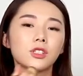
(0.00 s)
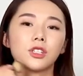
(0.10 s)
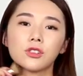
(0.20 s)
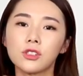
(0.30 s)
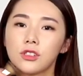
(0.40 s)

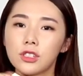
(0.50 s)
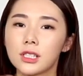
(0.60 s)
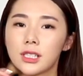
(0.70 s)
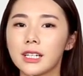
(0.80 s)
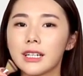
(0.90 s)
She also
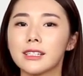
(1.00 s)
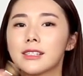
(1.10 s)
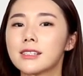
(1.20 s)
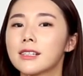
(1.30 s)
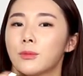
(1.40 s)
usually
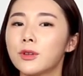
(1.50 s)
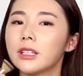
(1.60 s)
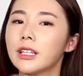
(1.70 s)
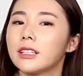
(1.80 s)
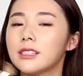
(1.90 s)
has
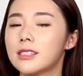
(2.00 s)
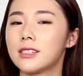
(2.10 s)
somewhat like a